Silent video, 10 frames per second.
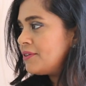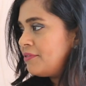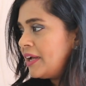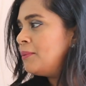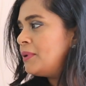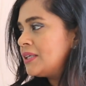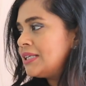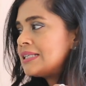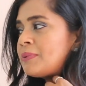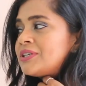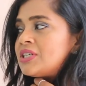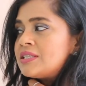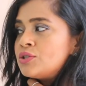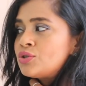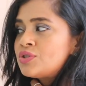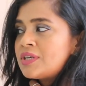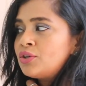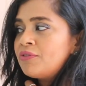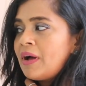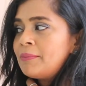deal. Very big deal, especially since you said
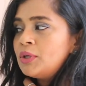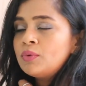your family